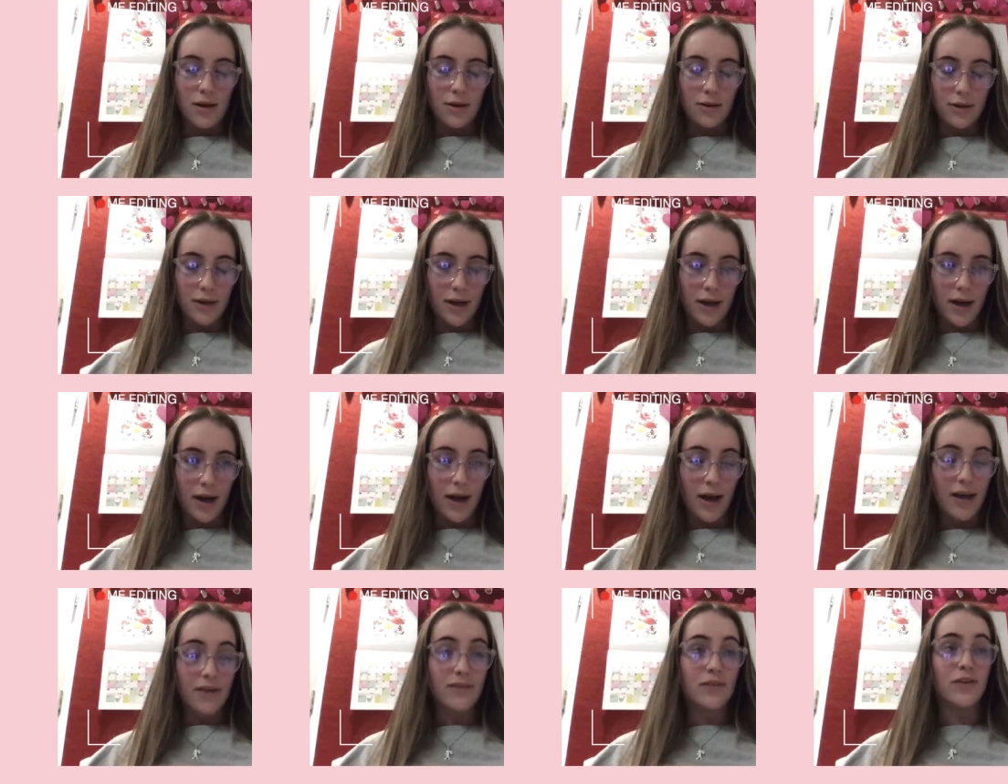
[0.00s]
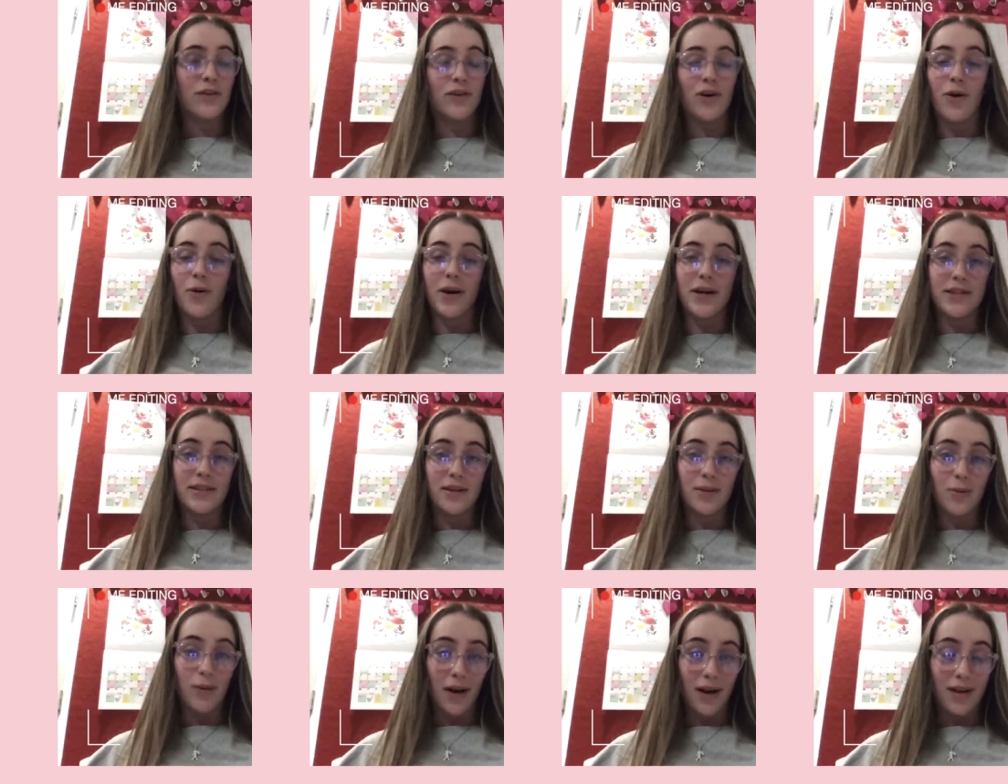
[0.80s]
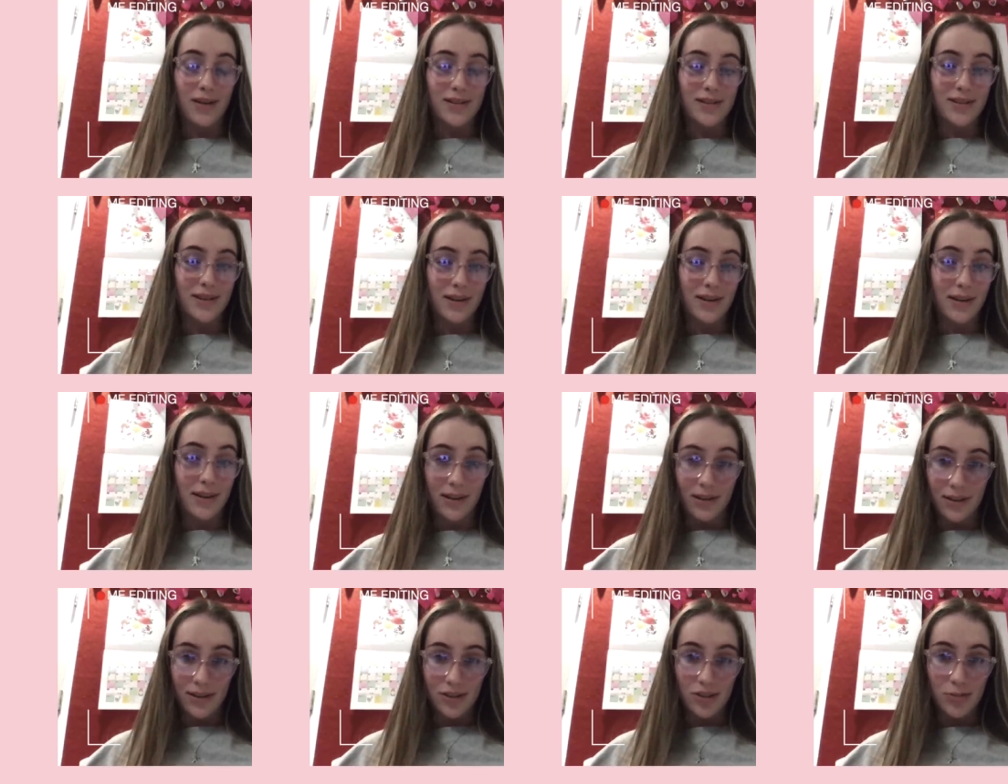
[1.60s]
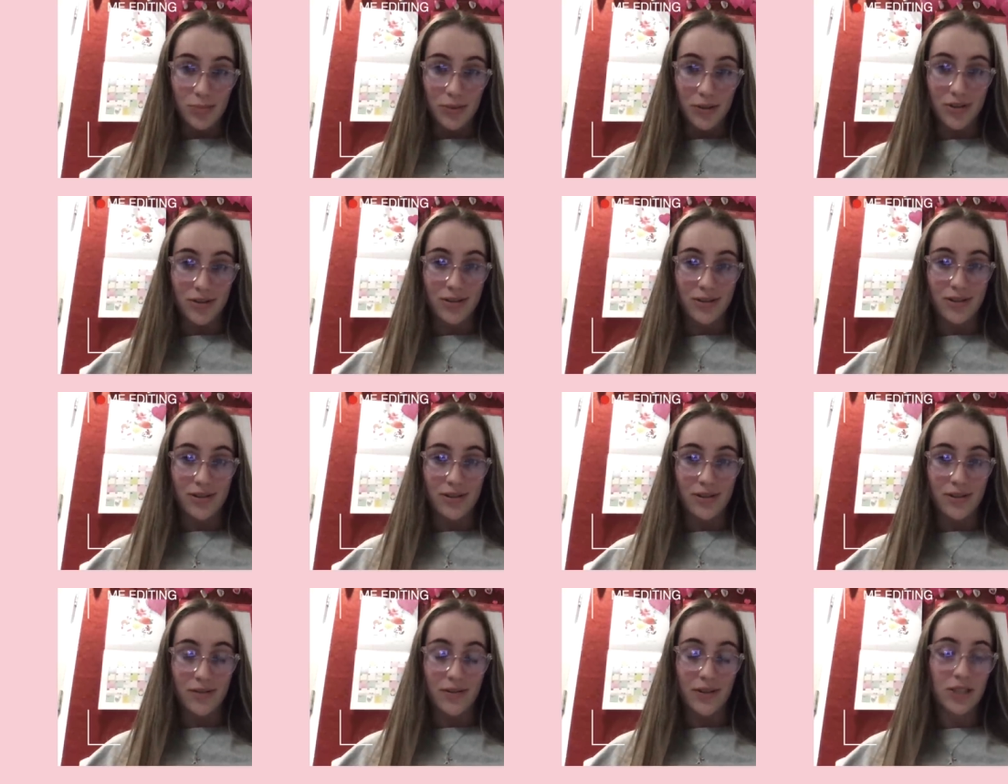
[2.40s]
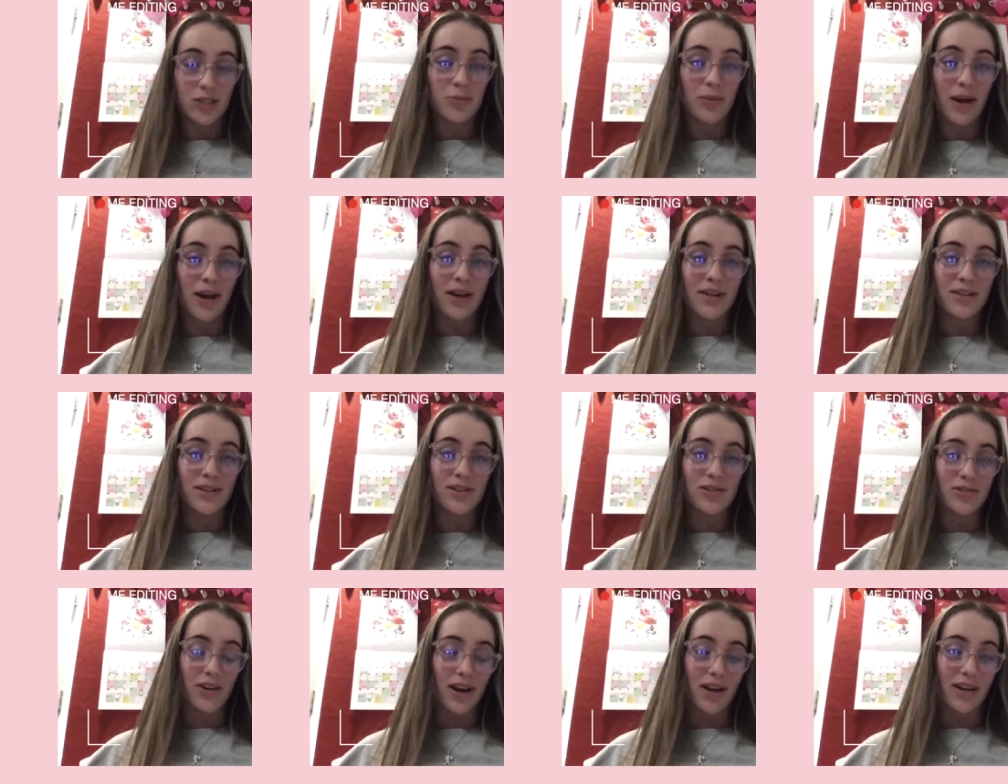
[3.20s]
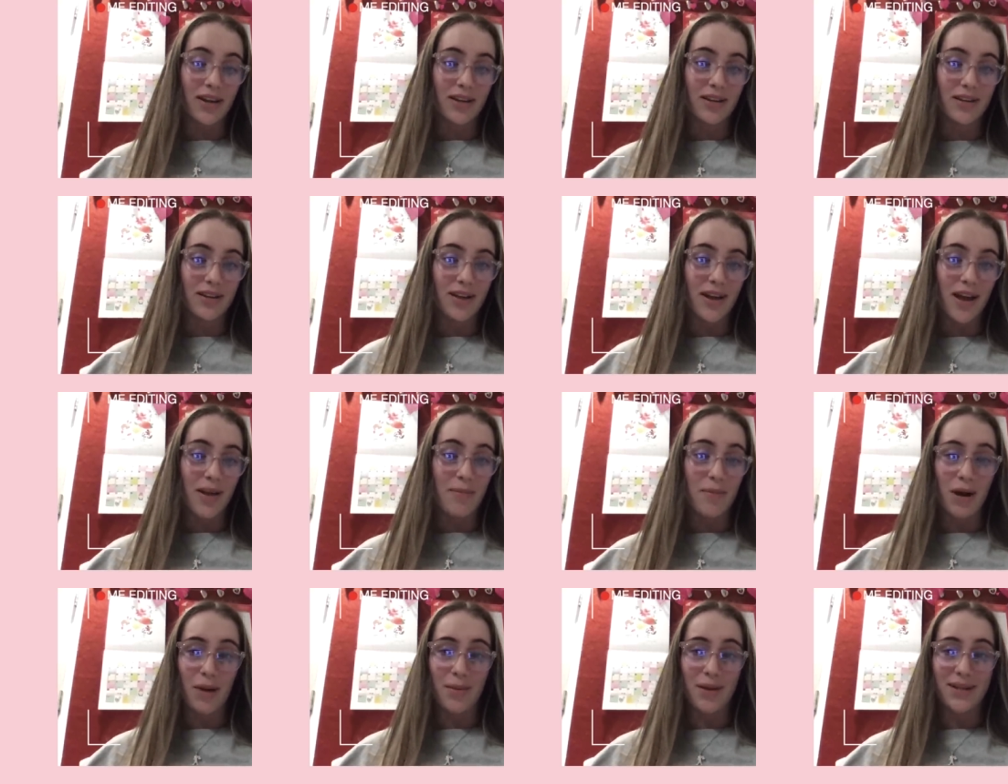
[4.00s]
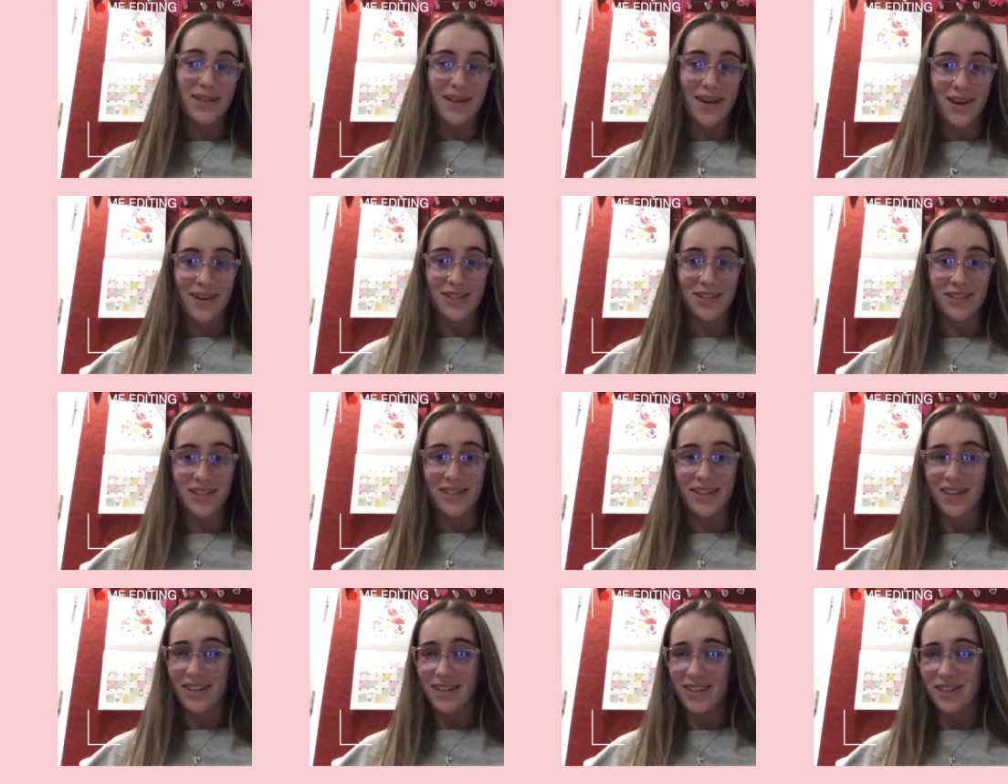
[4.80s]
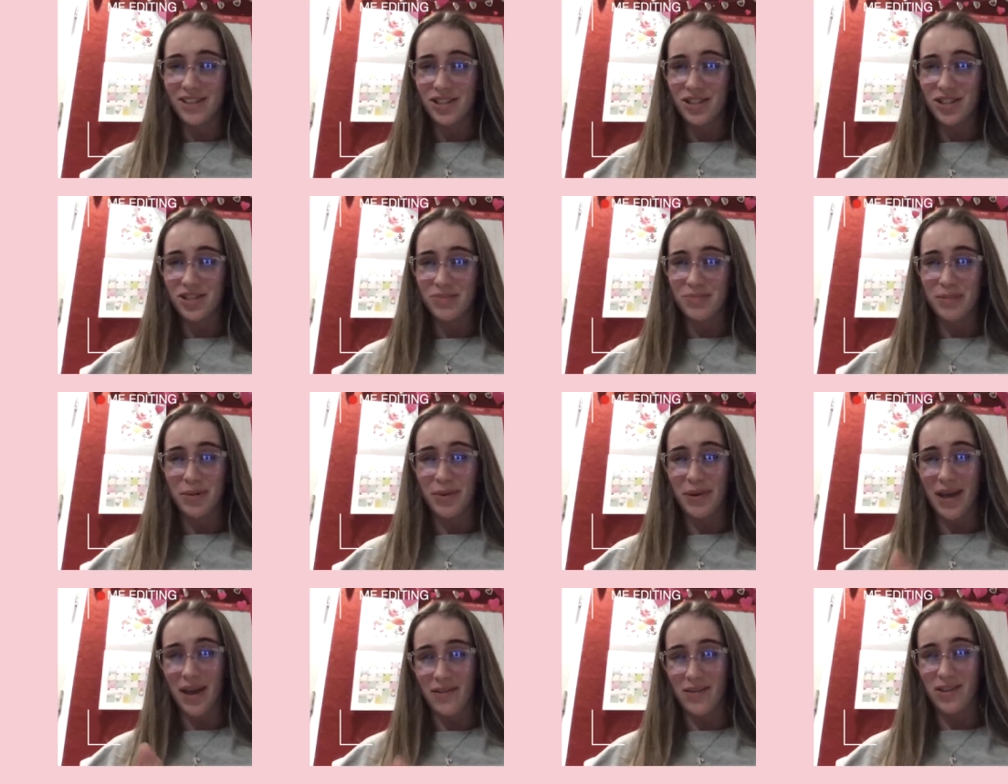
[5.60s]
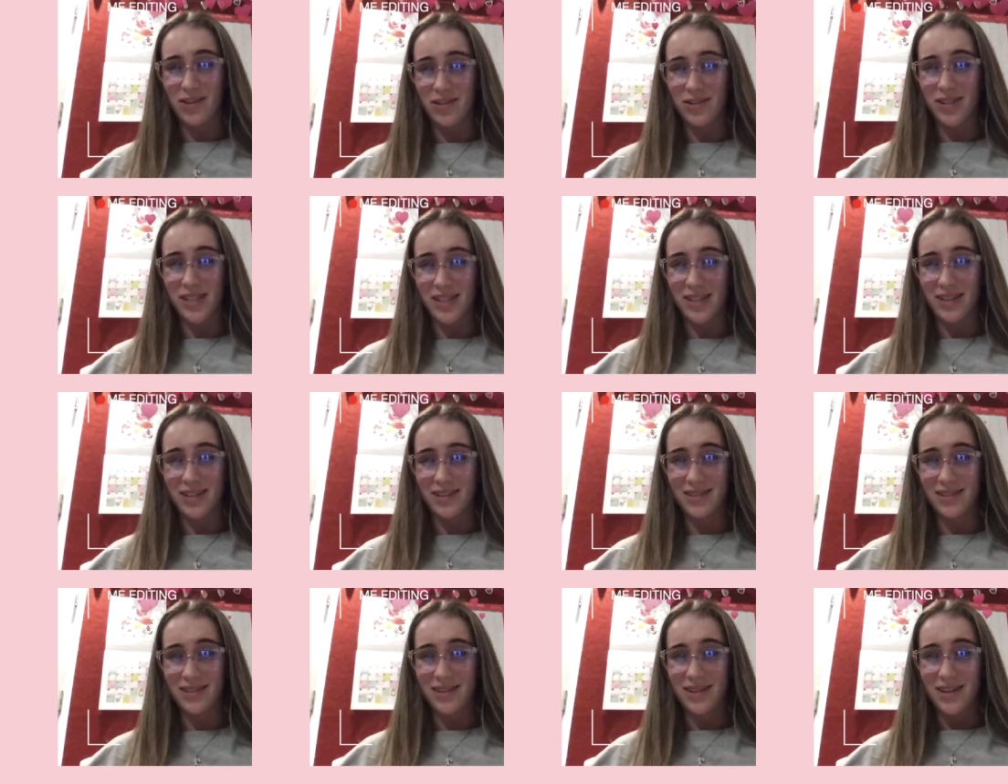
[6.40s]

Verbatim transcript: Okay, I have no idea why I said English, because Vegemite is Australian and Marmite's actually English, but we have it in New Zealand.